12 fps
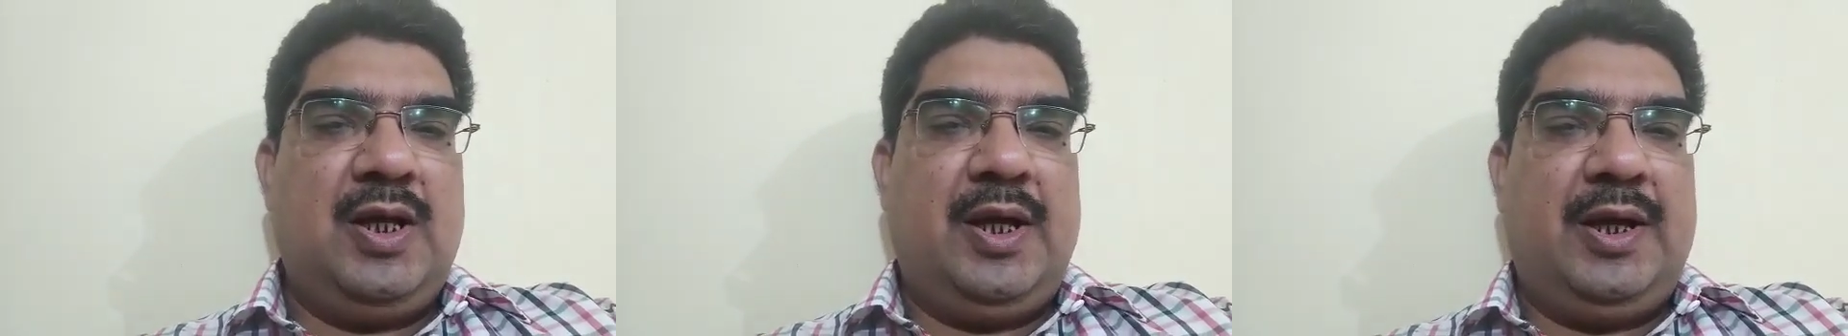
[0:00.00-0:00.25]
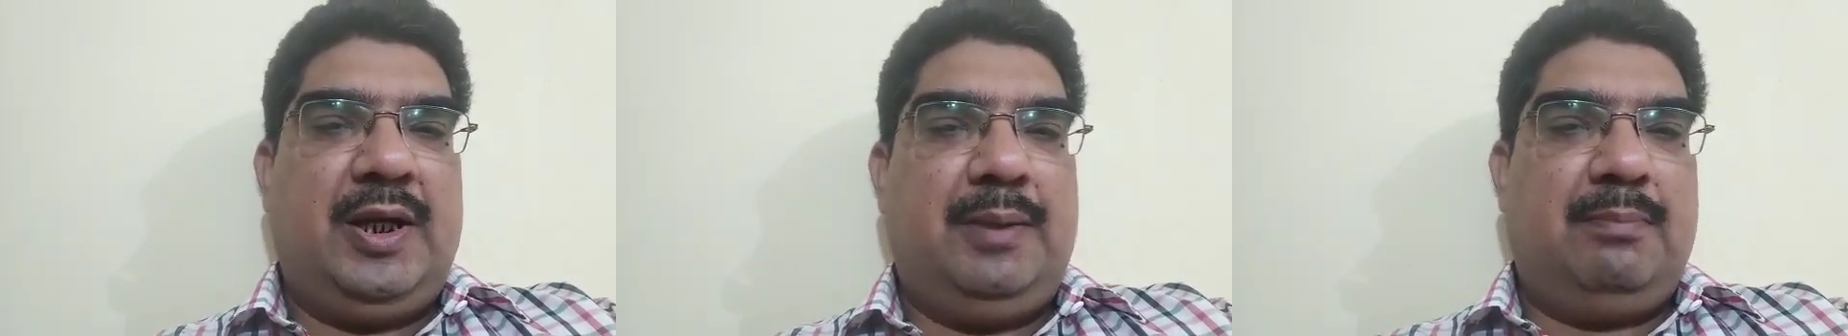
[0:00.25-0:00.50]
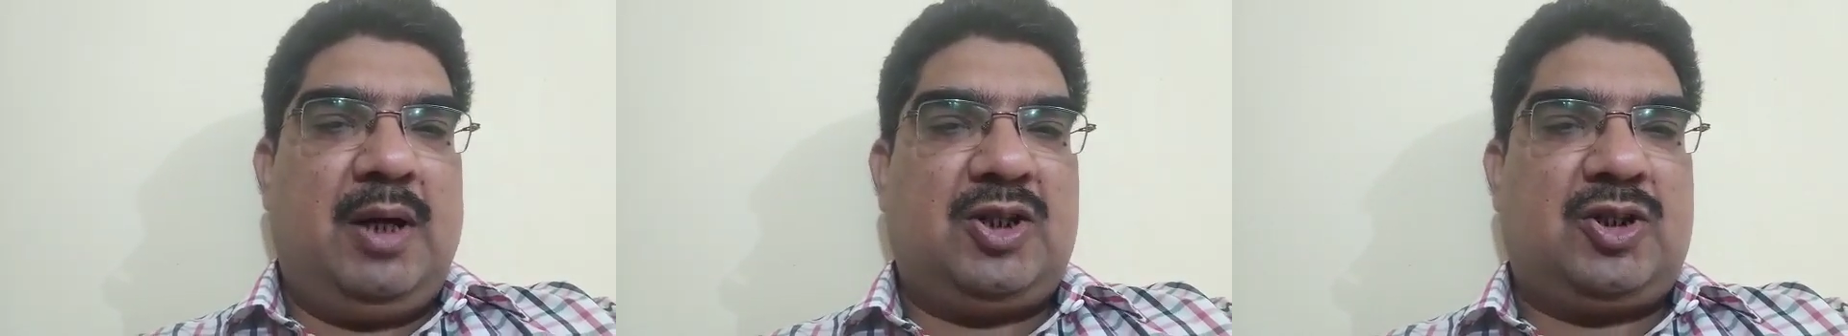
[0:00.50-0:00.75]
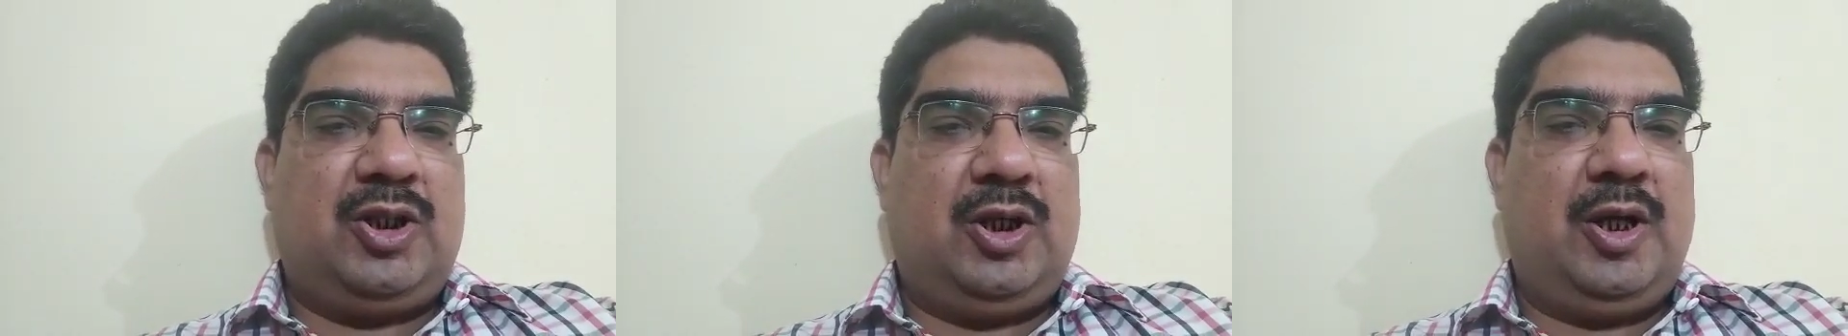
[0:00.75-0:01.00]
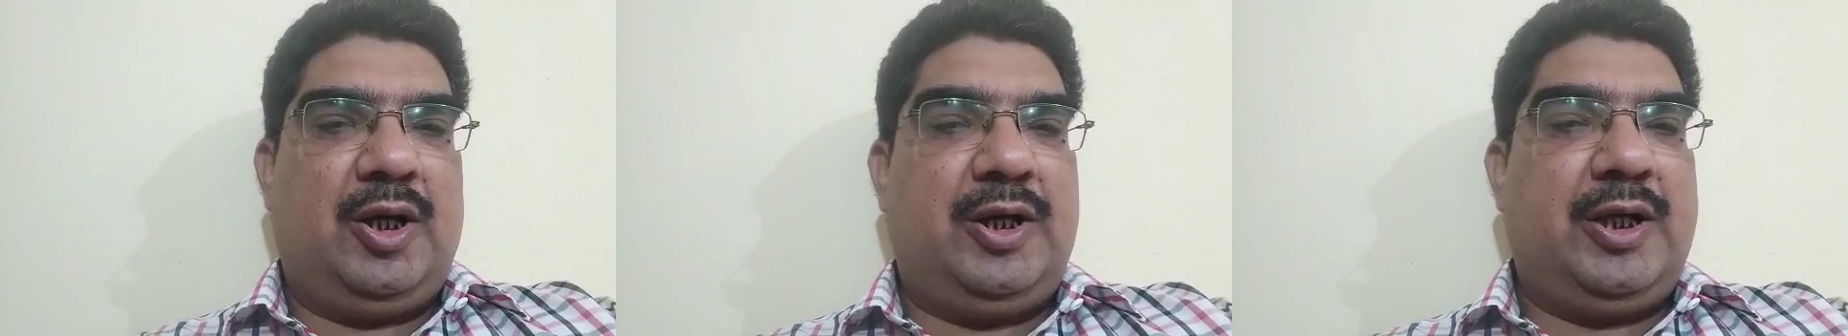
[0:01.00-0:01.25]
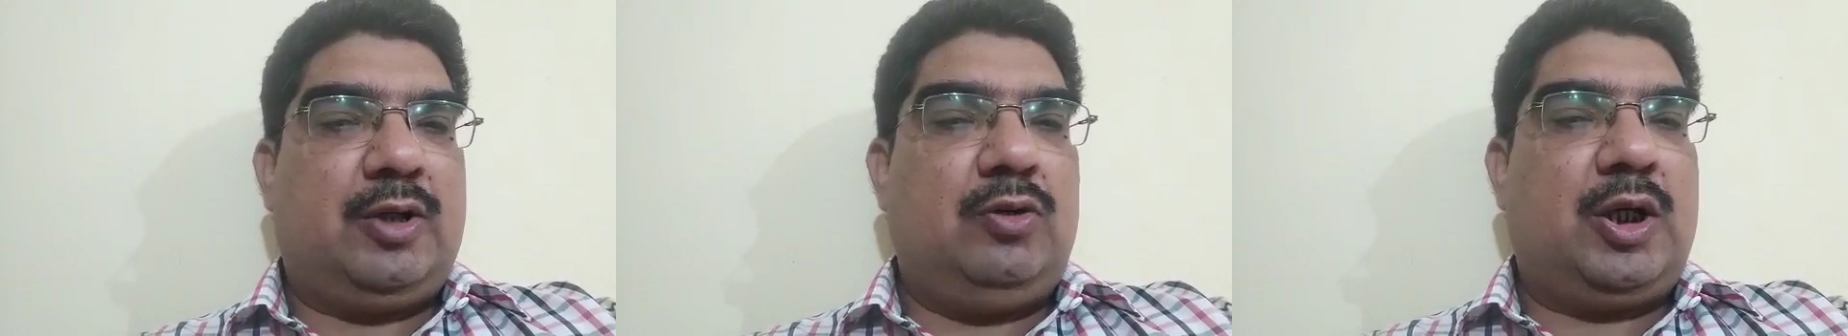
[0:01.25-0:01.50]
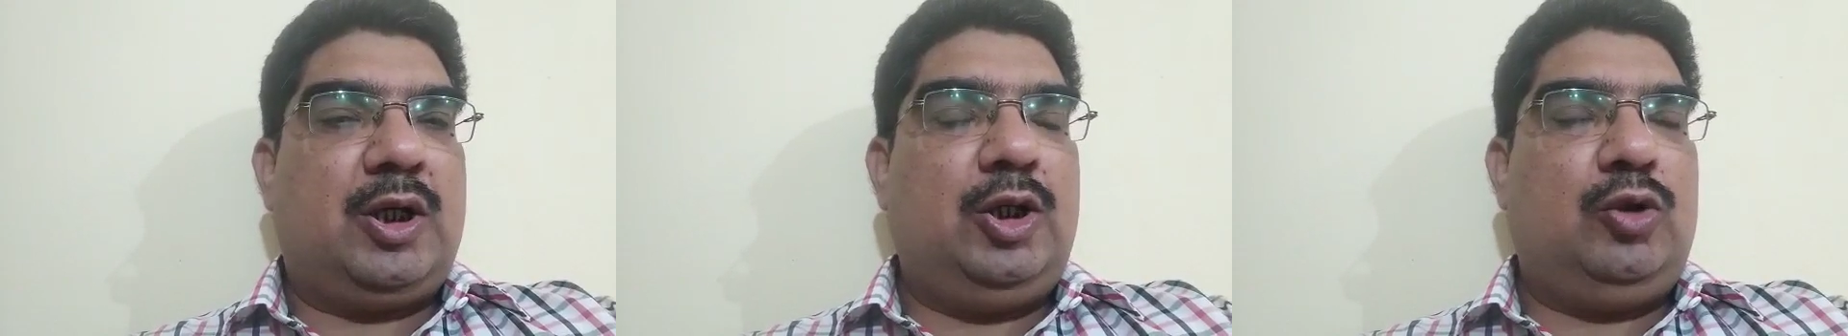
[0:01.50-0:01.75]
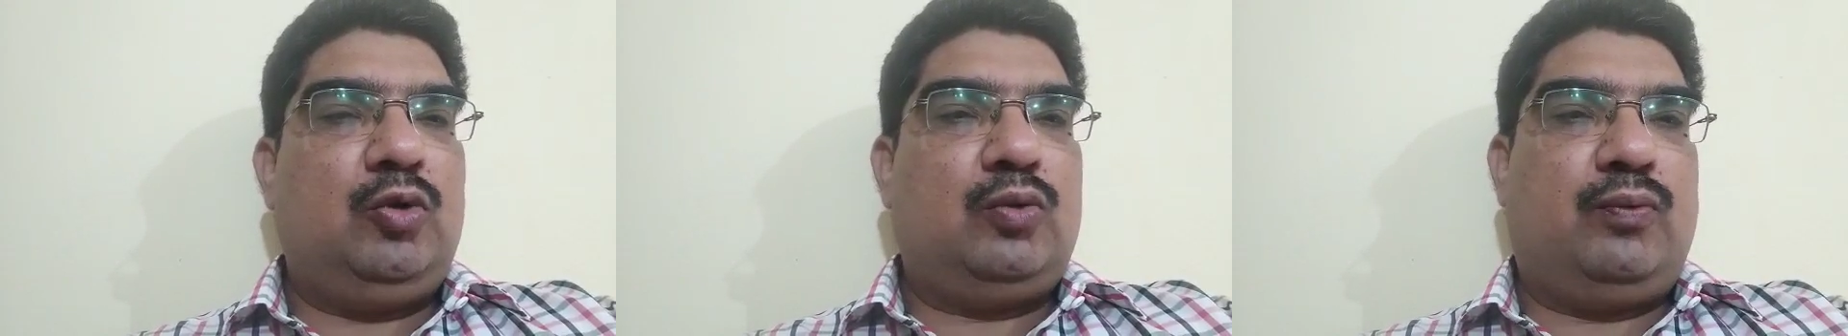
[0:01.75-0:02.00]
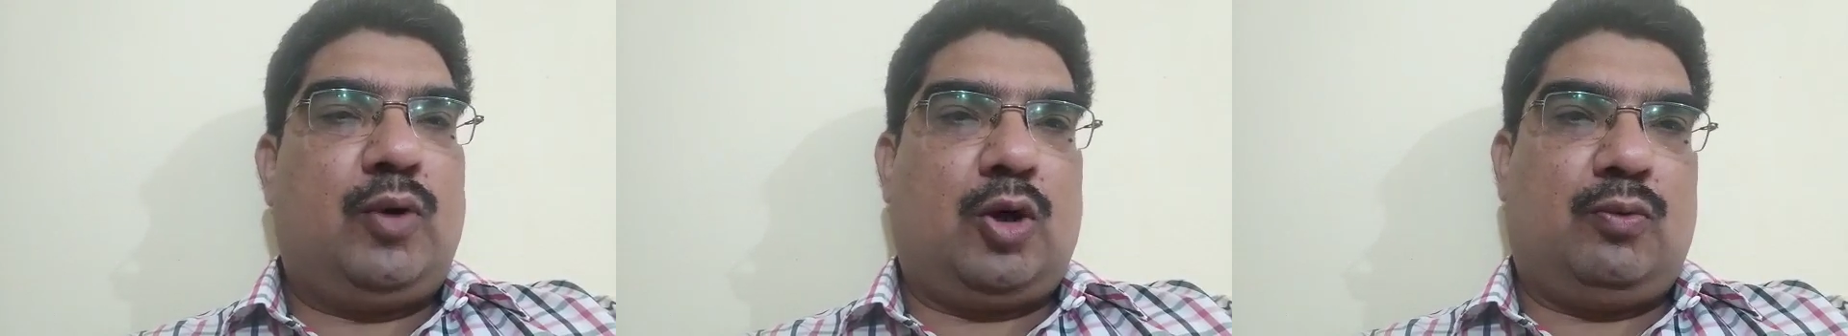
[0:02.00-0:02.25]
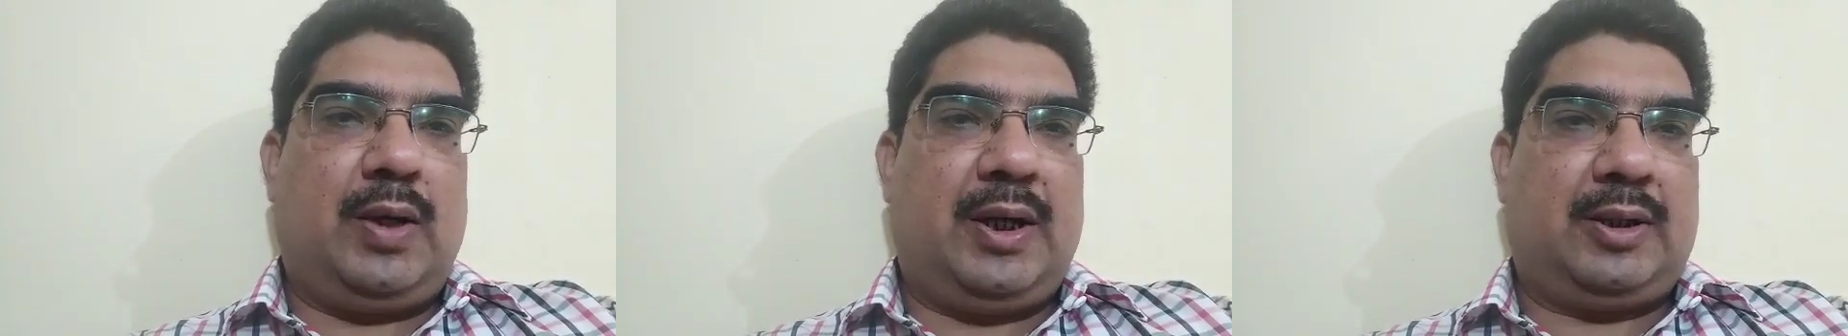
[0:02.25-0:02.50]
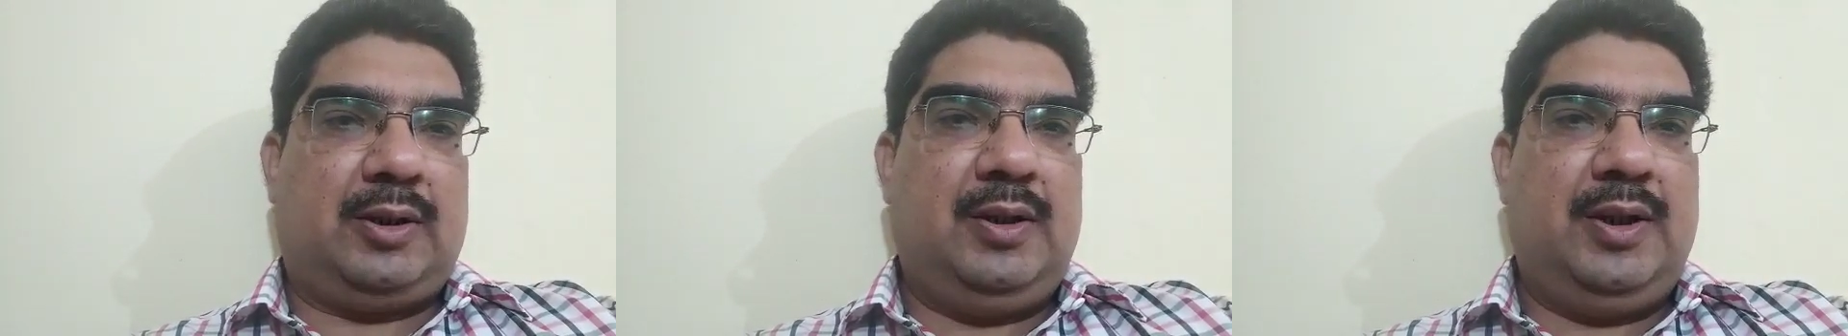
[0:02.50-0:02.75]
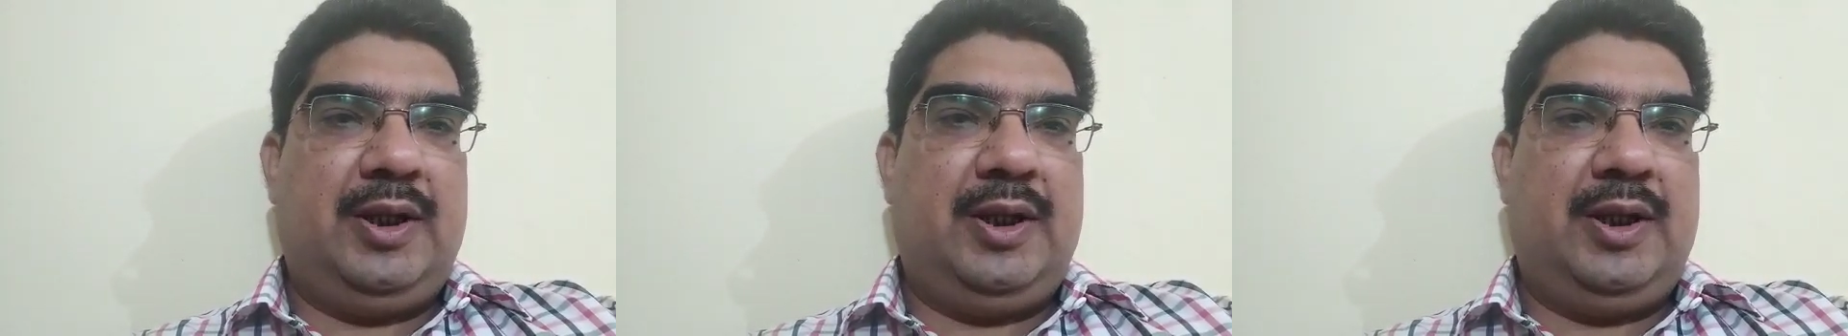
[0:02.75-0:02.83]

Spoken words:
he must regularly look for work.